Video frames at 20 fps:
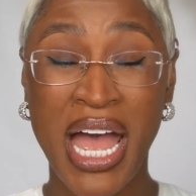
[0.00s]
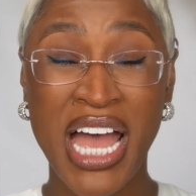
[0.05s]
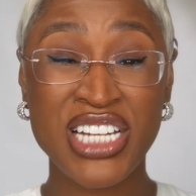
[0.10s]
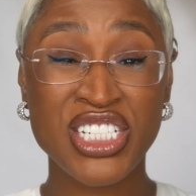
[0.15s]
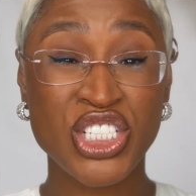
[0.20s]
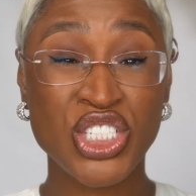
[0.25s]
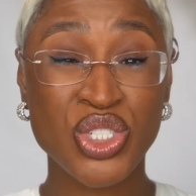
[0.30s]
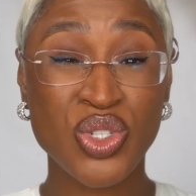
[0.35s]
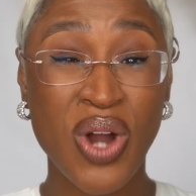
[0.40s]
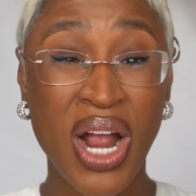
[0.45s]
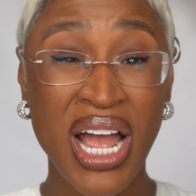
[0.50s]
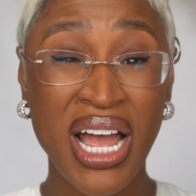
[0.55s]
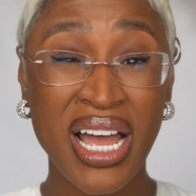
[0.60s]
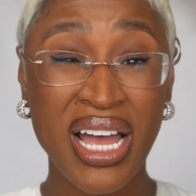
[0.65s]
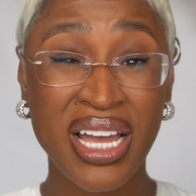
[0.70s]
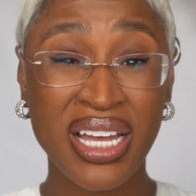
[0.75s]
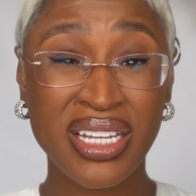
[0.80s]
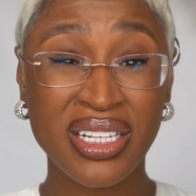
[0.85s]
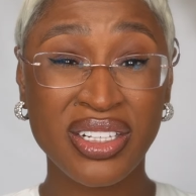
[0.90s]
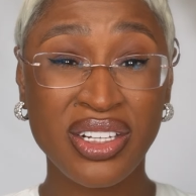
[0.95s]
I
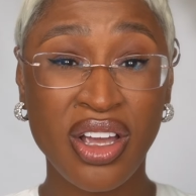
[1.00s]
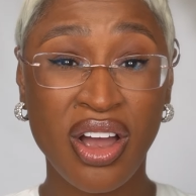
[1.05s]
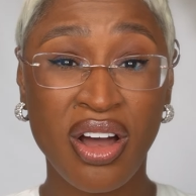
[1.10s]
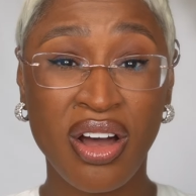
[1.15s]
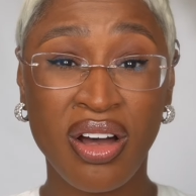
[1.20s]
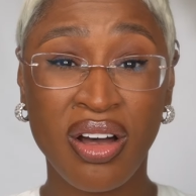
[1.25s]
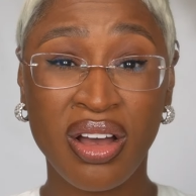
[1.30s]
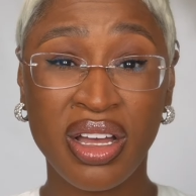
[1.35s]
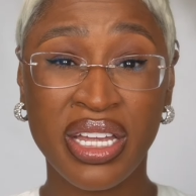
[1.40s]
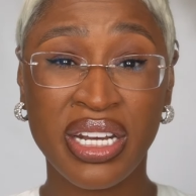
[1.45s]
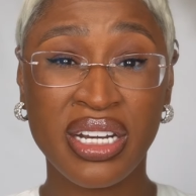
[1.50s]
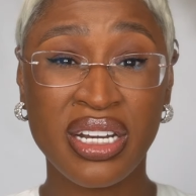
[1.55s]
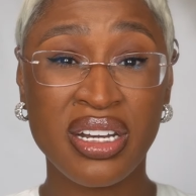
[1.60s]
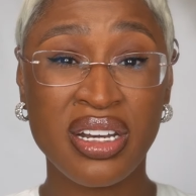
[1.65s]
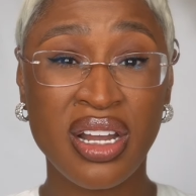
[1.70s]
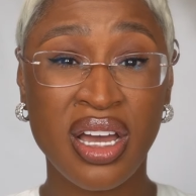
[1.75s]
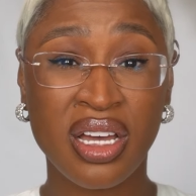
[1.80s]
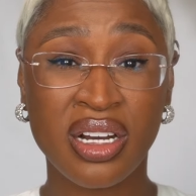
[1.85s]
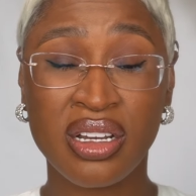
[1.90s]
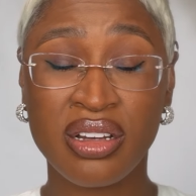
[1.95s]
tried, y'all,
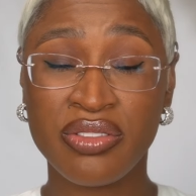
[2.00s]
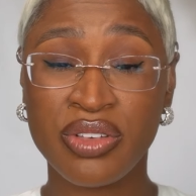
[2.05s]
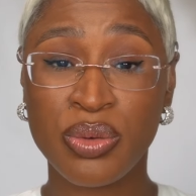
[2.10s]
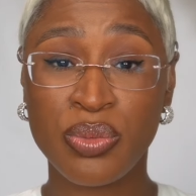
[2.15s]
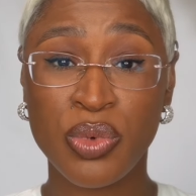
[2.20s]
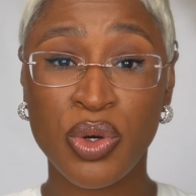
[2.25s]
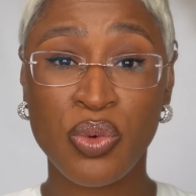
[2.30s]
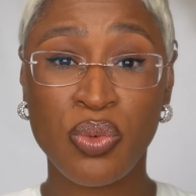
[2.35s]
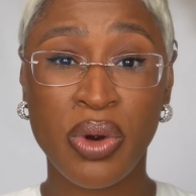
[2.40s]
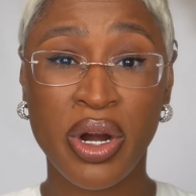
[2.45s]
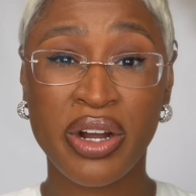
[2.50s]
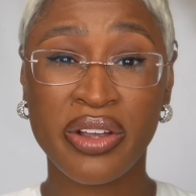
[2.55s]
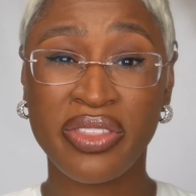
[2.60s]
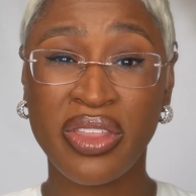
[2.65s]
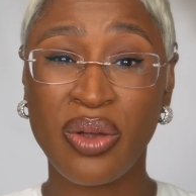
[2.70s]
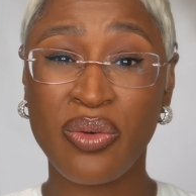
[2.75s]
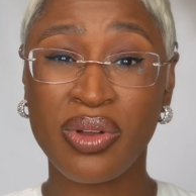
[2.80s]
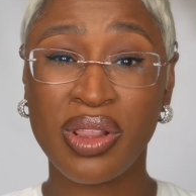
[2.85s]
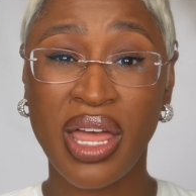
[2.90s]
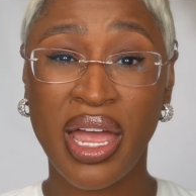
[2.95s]
and none of them will work.
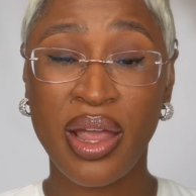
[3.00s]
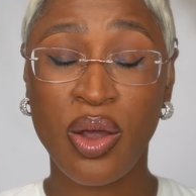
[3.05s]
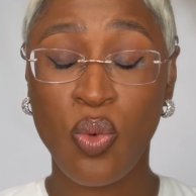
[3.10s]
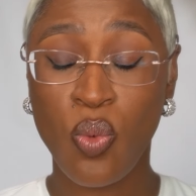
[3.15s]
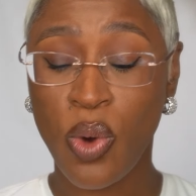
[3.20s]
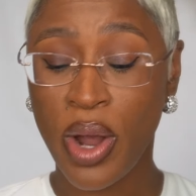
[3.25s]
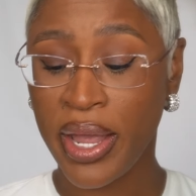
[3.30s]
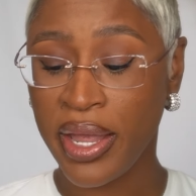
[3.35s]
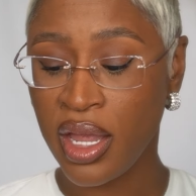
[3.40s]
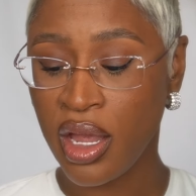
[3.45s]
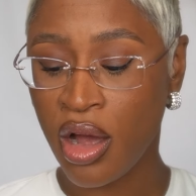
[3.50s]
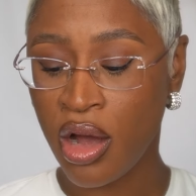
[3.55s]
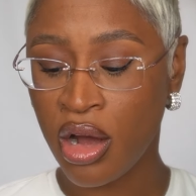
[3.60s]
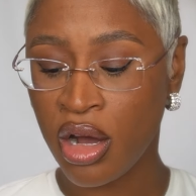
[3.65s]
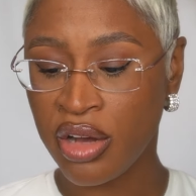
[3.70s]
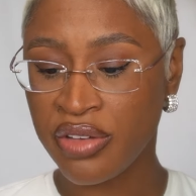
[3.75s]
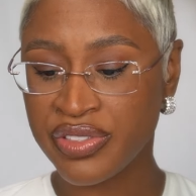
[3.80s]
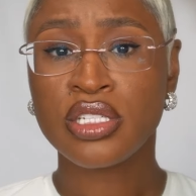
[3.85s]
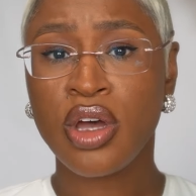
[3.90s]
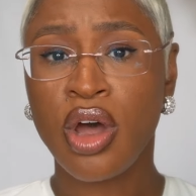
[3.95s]
They were like way
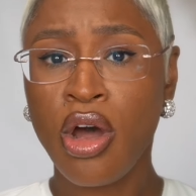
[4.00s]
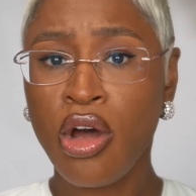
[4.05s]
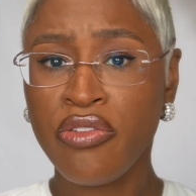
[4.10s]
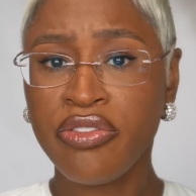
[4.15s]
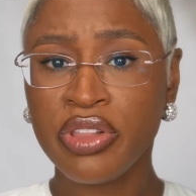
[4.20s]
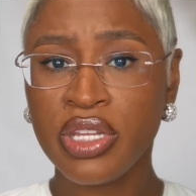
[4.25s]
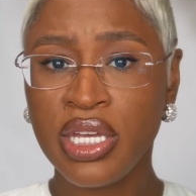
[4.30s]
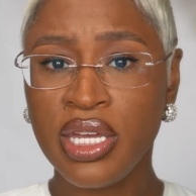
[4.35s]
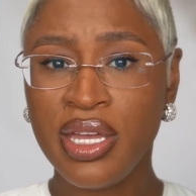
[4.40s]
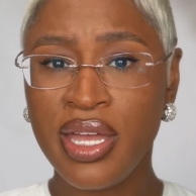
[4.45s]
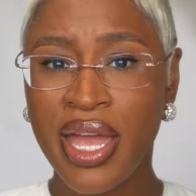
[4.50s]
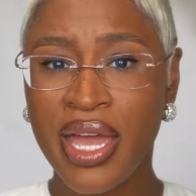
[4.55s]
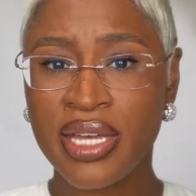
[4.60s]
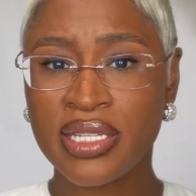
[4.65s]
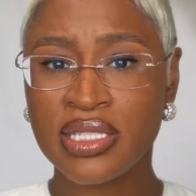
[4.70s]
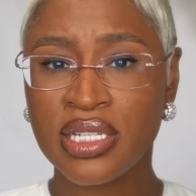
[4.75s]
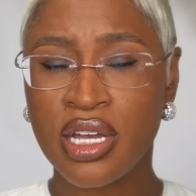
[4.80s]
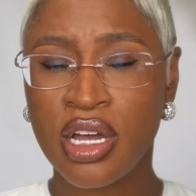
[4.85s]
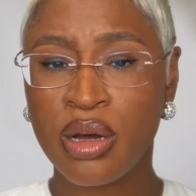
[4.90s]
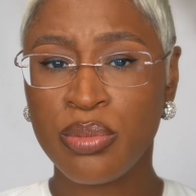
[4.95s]
off. So hopefully he
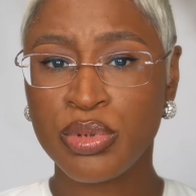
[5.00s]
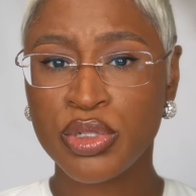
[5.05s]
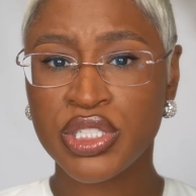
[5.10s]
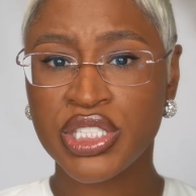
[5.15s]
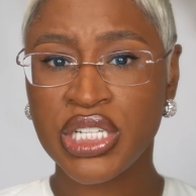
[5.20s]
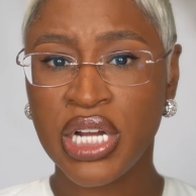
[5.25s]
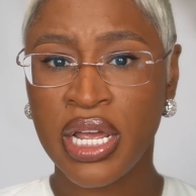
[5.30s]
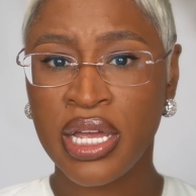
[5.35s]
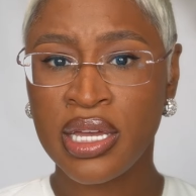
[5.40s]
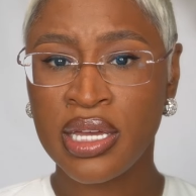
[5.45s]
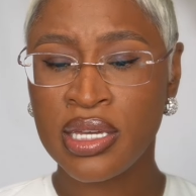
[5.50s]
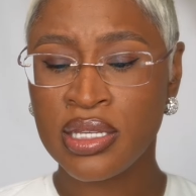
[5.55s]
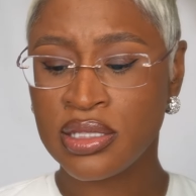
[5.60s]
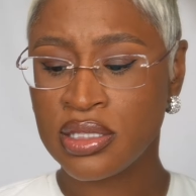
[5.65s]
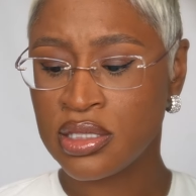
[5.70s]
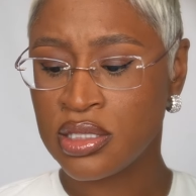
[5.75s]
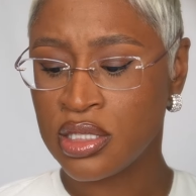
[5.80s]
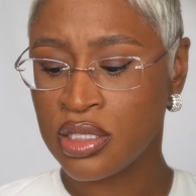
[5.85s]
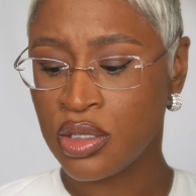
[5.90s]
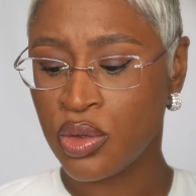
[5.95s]
adds a couple
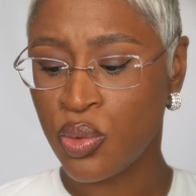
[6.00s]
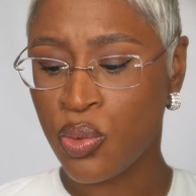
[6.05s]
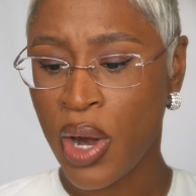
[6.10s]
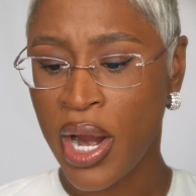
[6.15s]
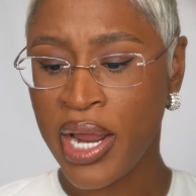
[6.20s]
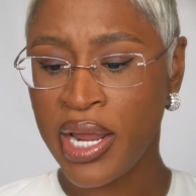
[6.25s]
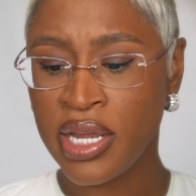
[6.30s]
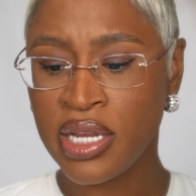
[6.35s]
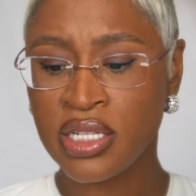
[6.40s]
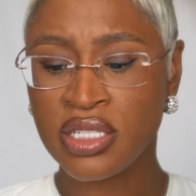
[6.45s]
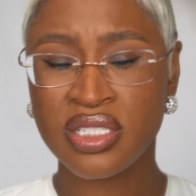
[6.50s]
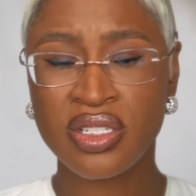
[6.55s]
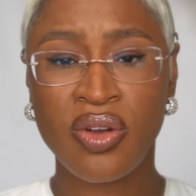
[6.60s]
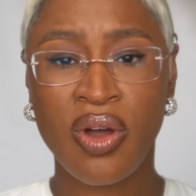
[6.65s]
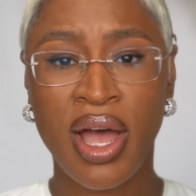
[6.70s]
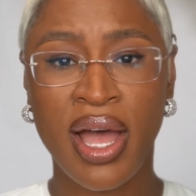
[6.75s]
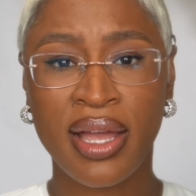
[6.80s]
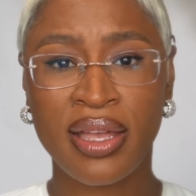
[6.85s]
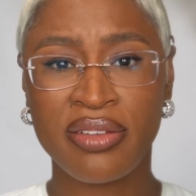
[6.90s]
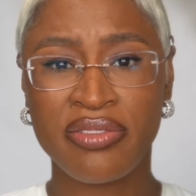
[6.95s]
shades to the range so
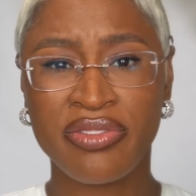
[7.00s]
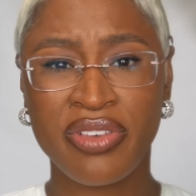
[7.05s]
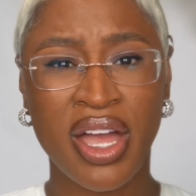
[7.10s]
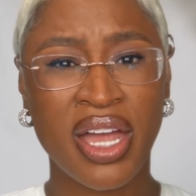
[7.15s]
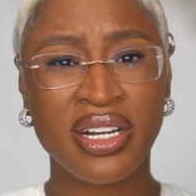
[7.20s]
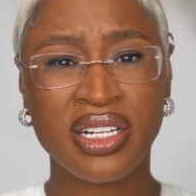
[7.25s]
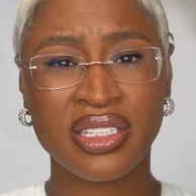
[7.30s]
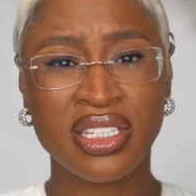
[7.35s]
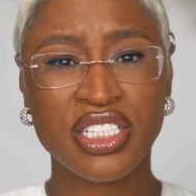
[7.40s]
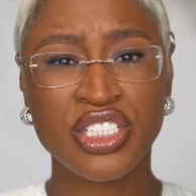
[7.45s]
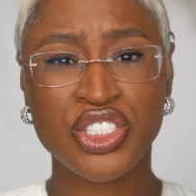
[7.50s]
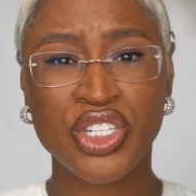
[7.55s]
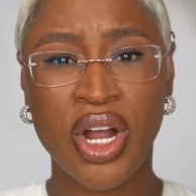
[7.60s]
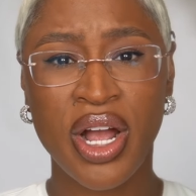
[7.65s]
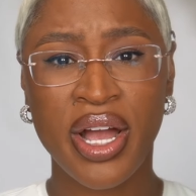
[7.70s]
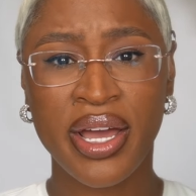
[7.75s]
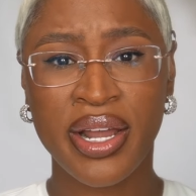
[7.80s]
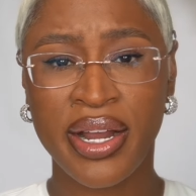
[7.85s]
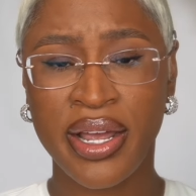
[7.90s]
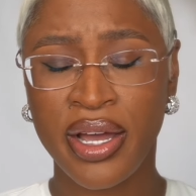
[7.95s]
I can finally
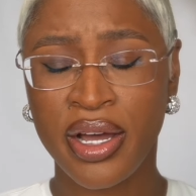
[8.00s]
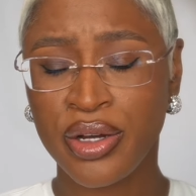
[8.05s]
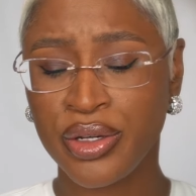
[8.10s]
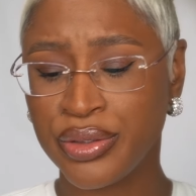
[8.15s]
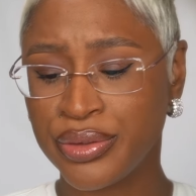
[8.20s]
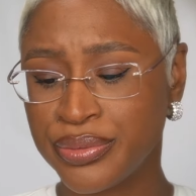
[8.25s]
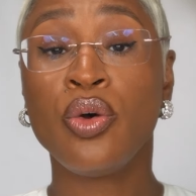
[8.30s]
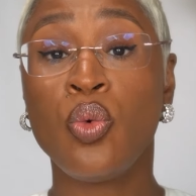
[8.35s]
try it out.